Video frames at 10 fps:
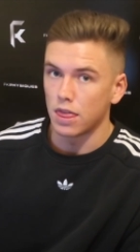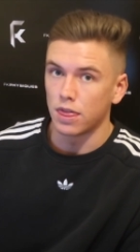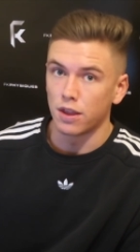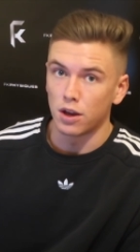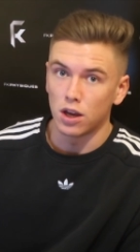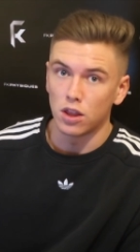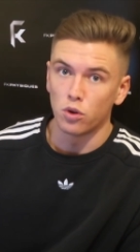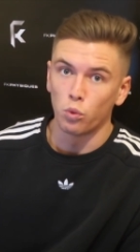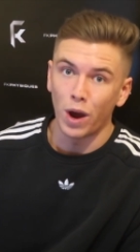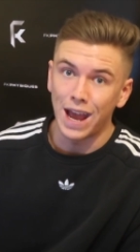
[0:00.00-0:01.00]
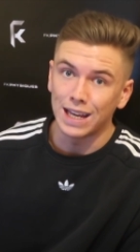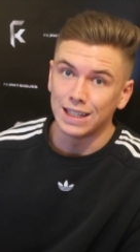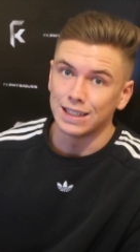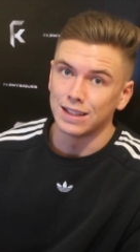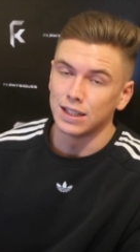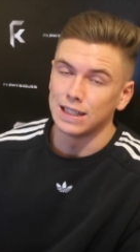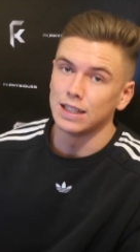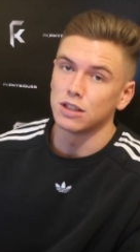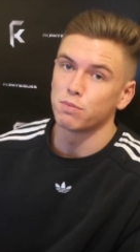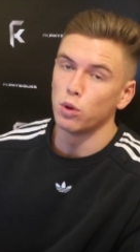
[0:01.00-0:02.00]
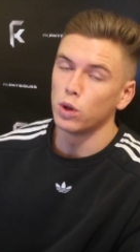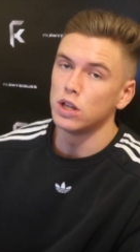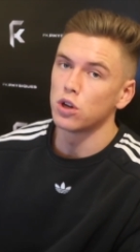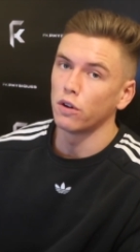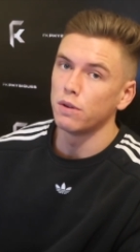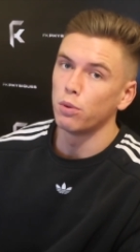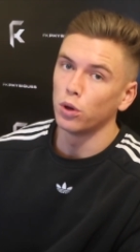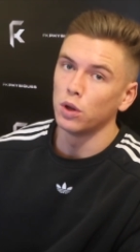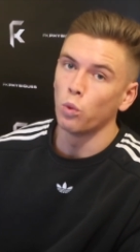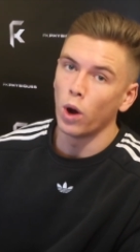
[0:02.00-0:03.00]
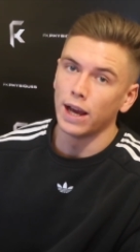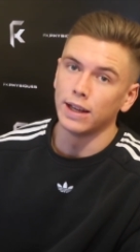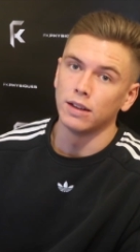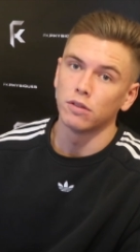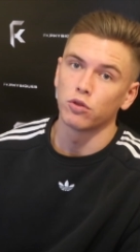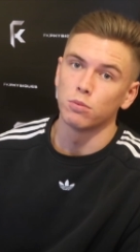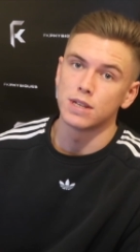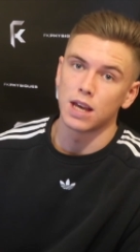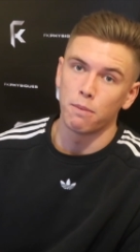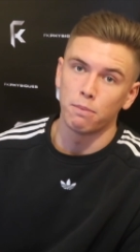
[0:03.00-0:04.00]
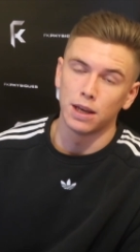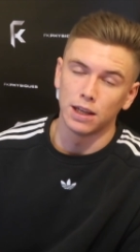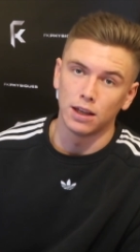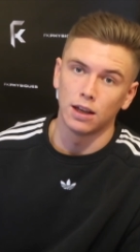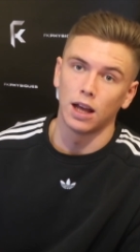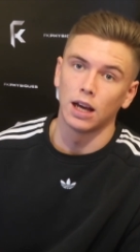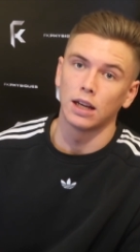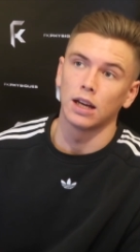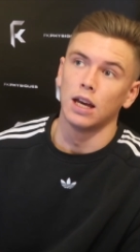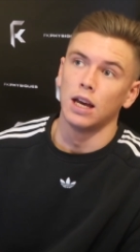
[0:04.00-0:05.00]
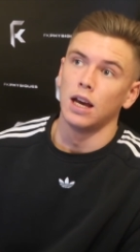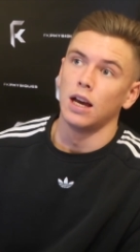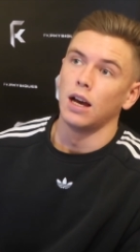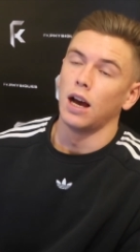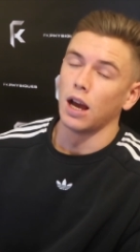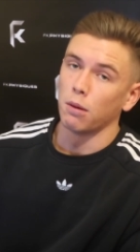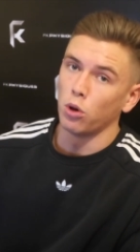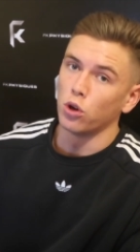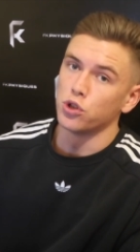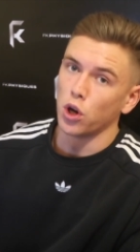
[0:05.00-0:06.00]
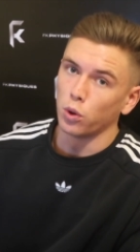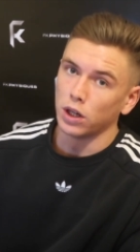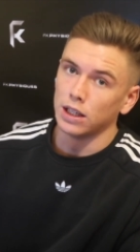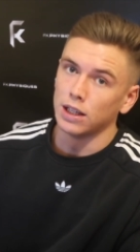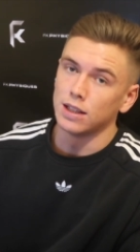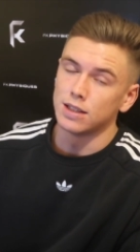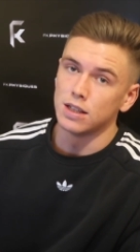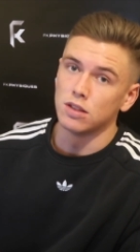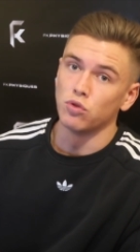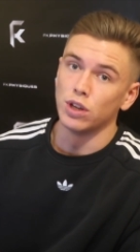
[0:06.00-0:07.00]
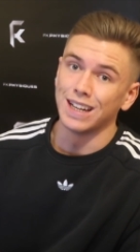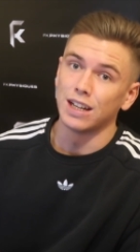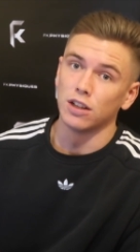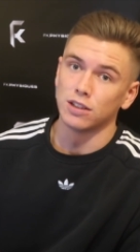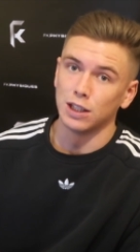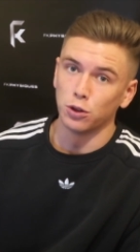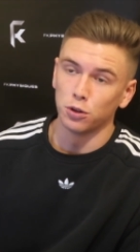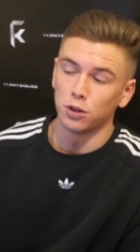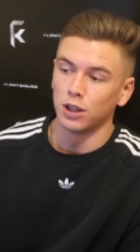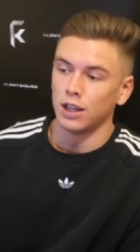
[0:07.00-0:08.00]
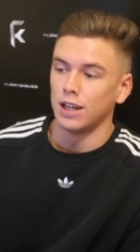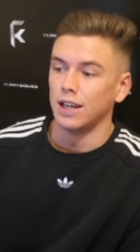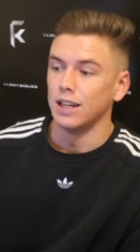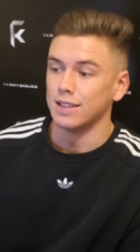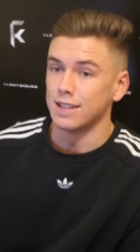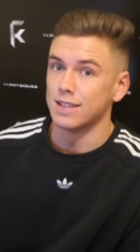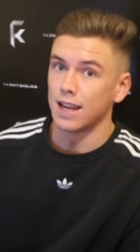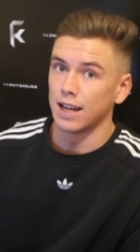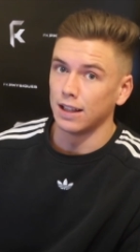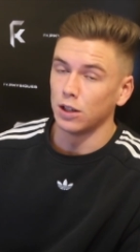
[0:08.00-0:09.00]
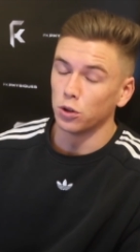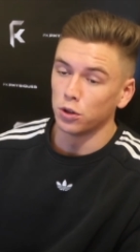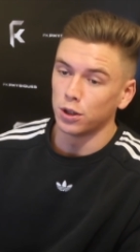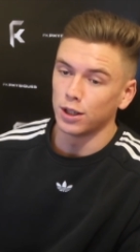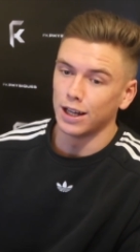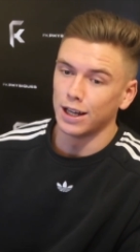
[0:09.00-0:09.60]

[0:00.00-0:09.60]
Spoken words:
The whey, the spooky toffee pudding whey from CMP, like, I'm not joking, it is ridiculously good. It's insanely good.